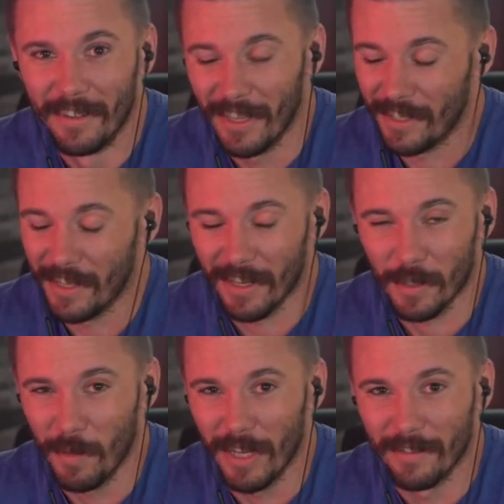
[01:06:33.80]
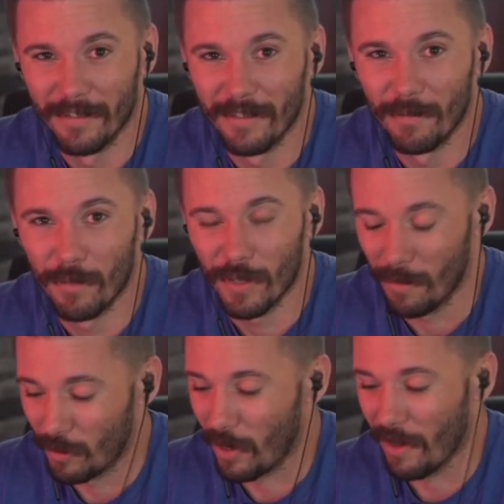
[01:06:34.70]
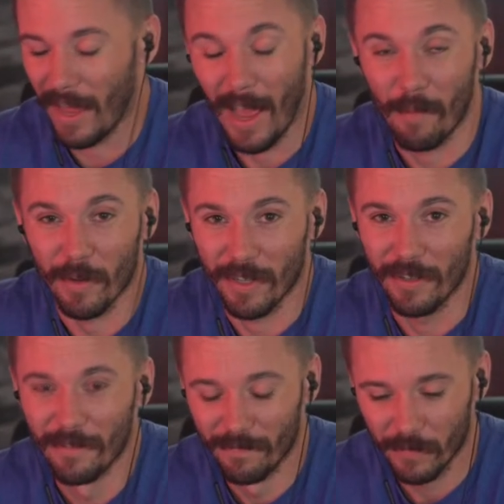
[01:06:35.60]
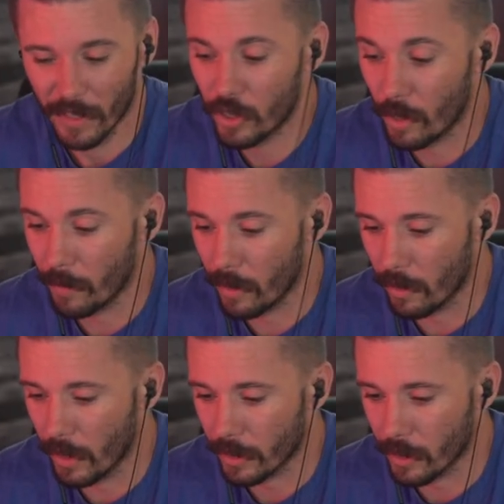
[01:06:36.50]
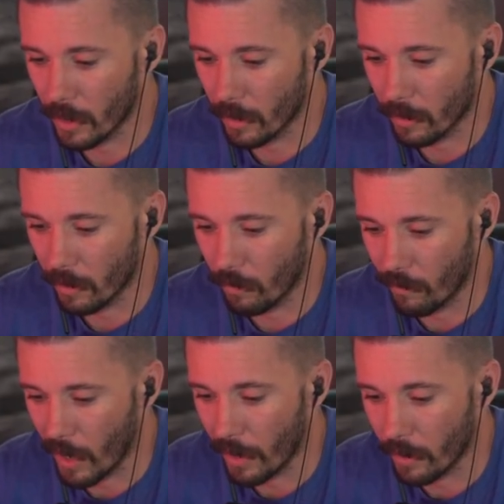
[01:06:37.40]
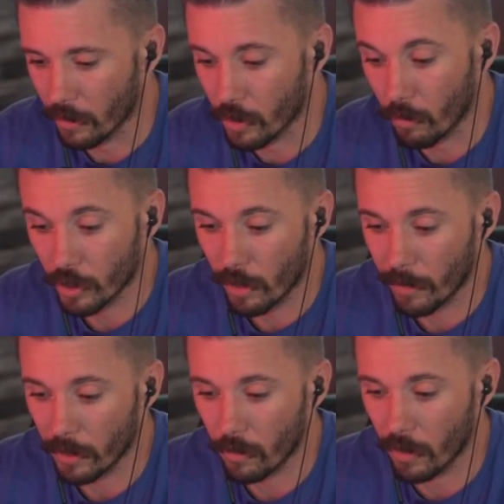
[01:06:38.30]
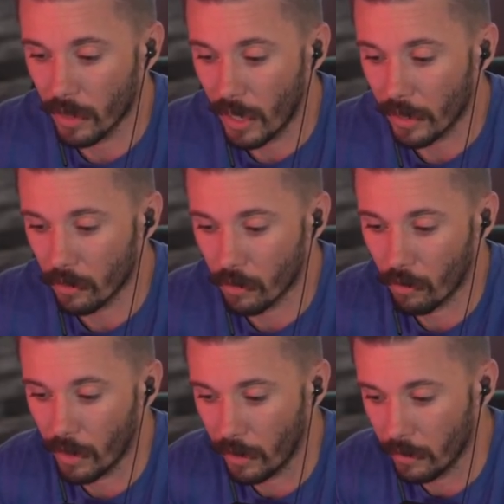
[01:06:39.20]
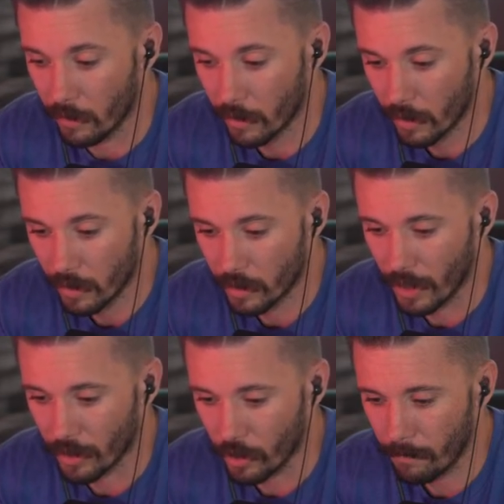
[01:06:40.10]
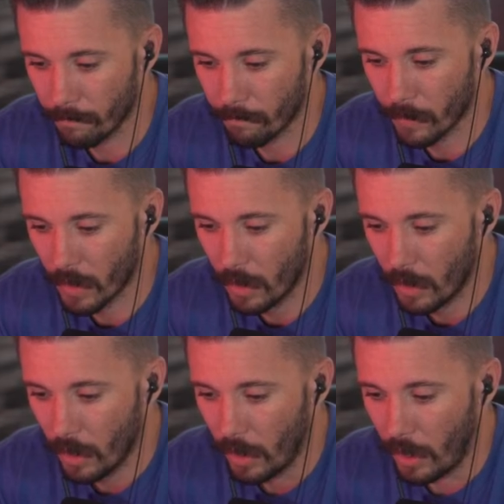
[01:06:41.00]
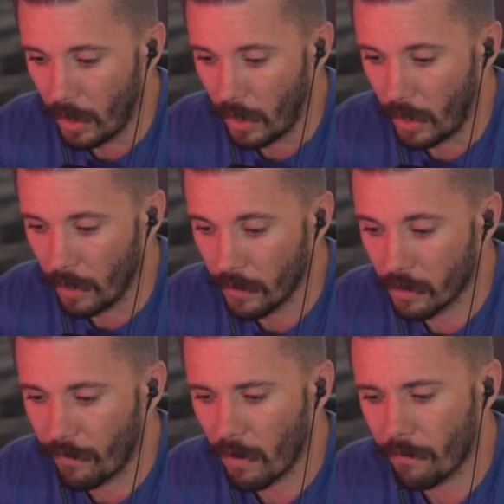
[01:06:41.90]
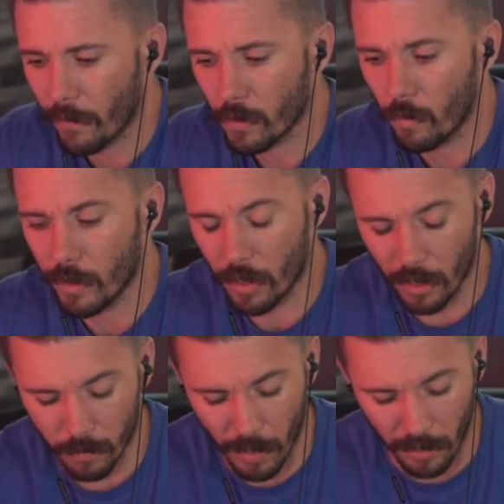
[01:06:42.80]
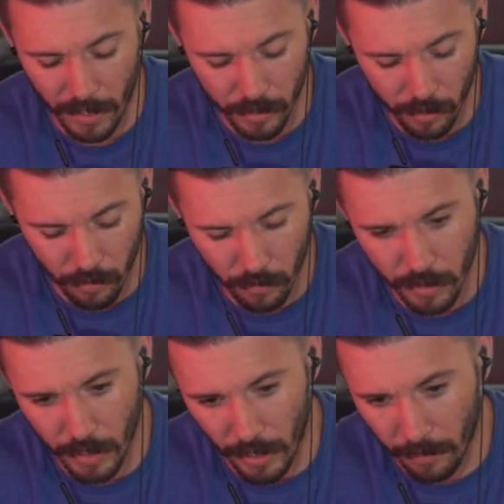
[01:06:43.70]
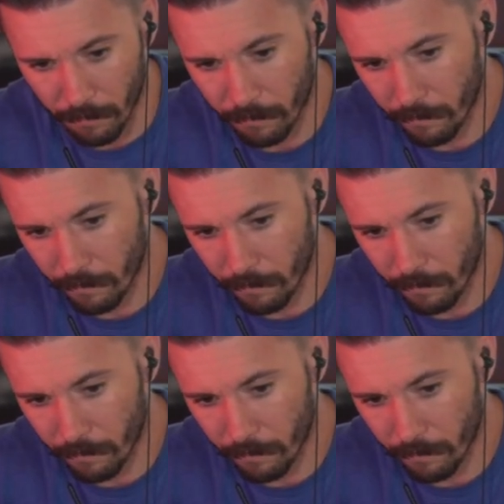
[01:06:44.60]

That sucks, man. I'm sorry that happened to you. Let's jump into the next thing that we've got here. So we're jumping into our non-Ukraine section. This very first one we talked about last Thursday.